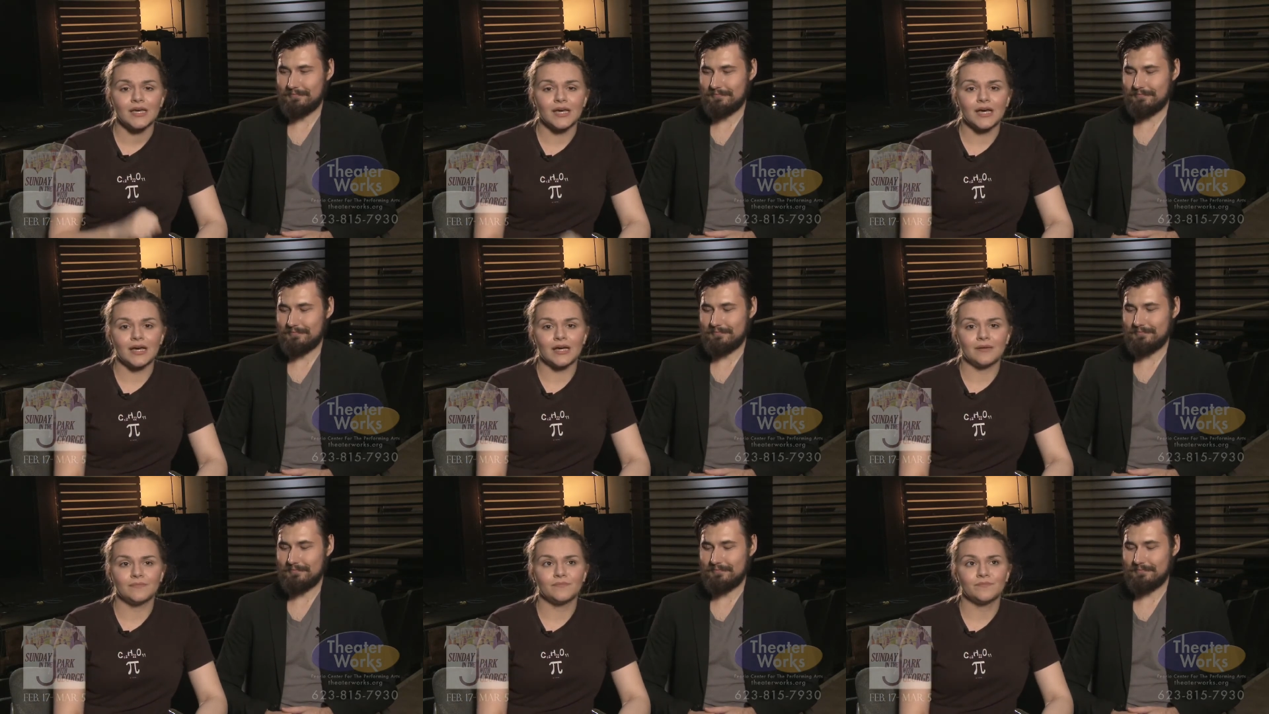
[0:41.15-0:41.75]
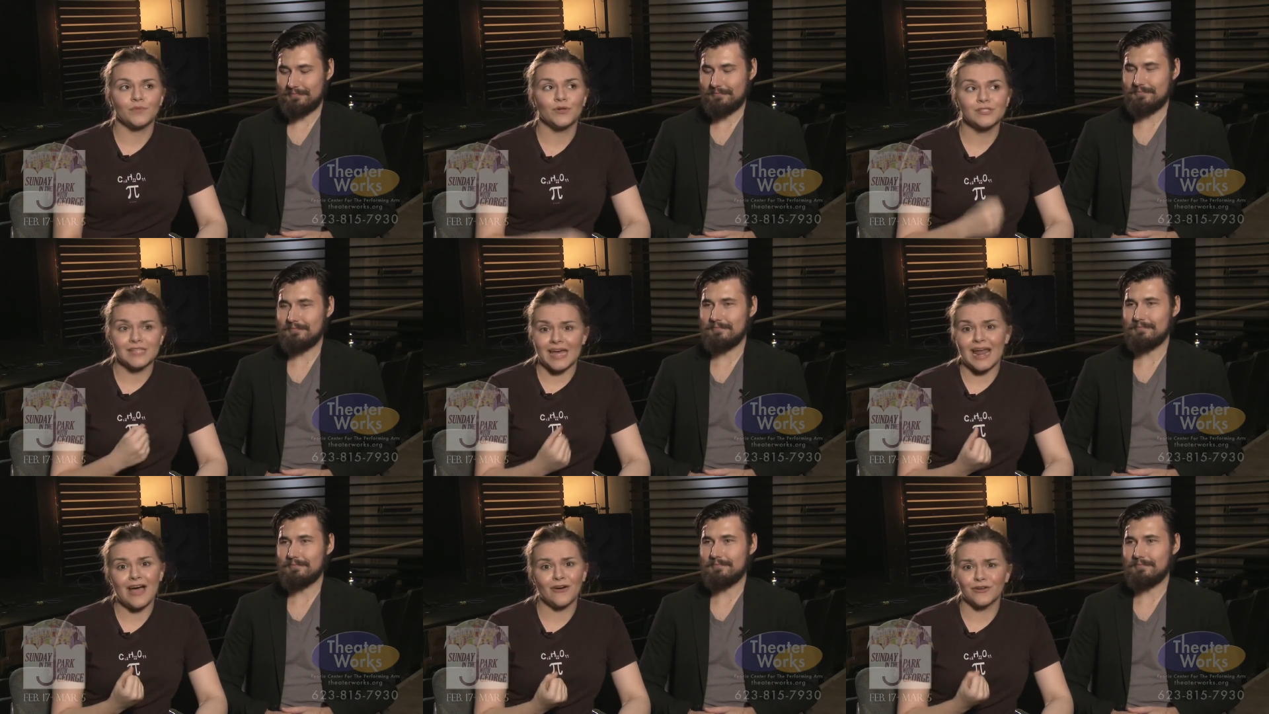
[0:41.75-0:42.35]
Speaker 1: um, pulls
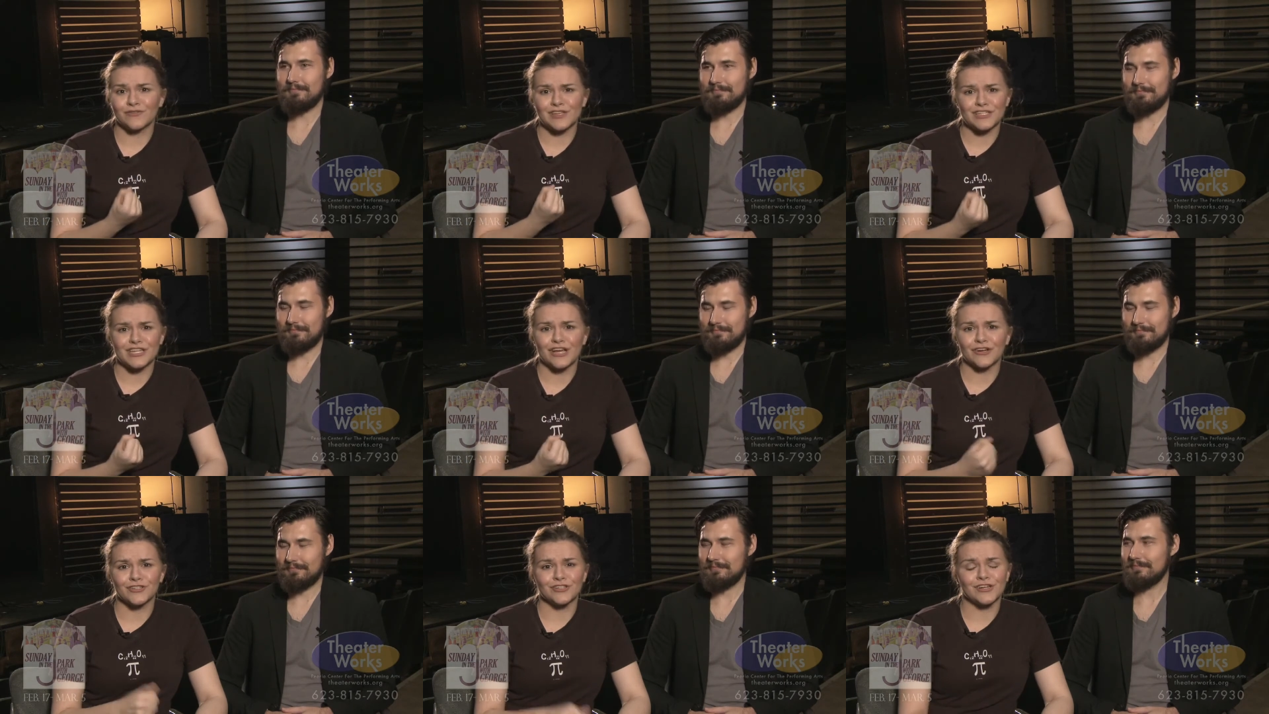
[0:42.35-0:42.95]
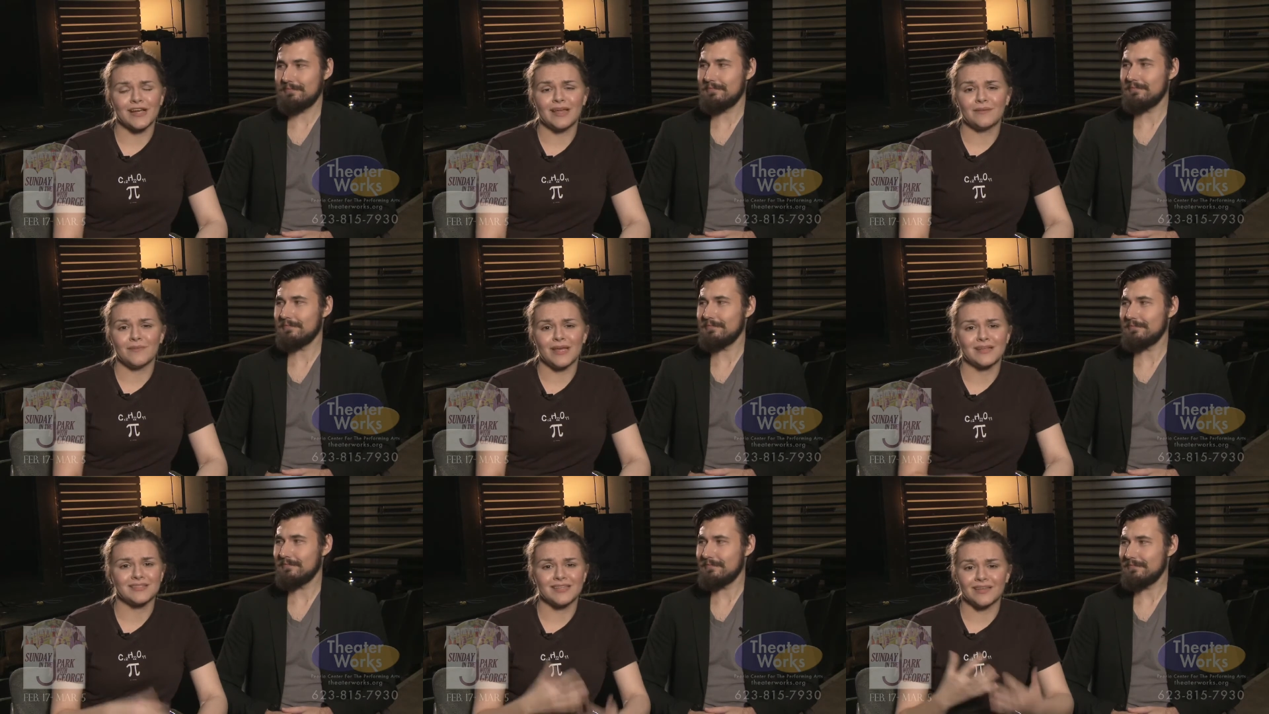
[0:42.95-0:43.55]
that out of each character and
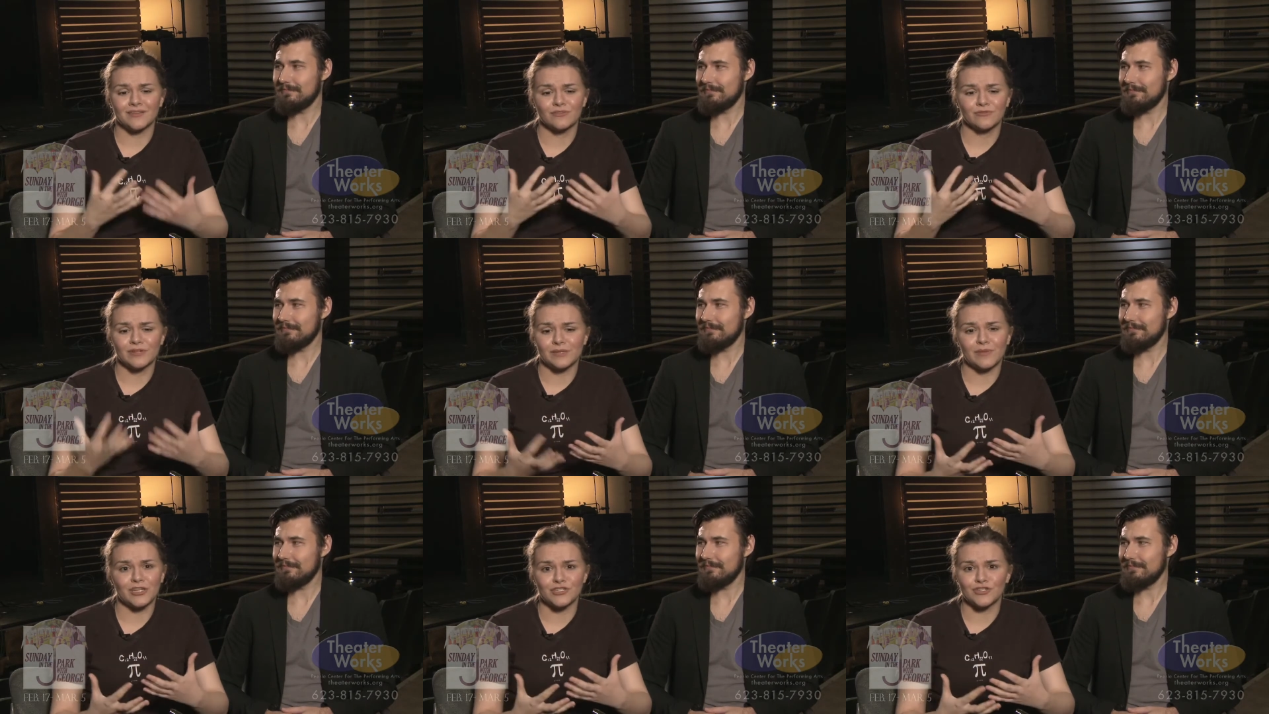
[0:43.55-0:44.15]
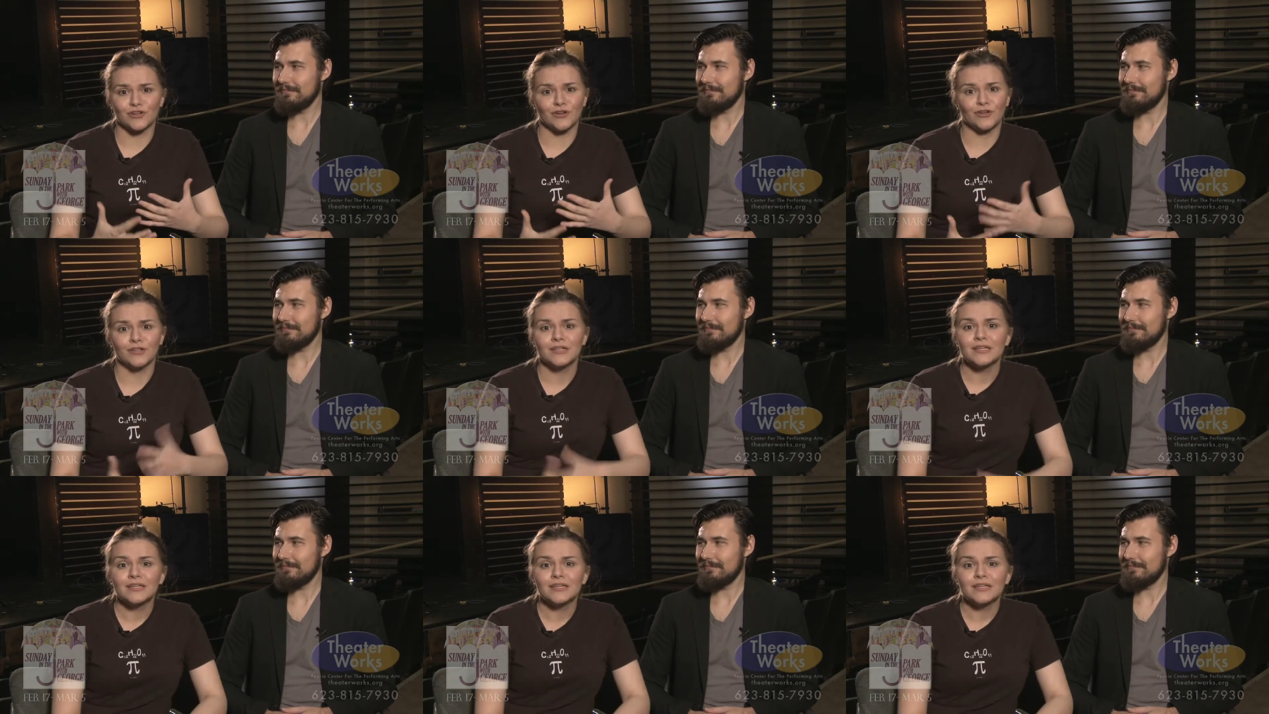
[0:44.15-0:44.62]
makes it three dimensional.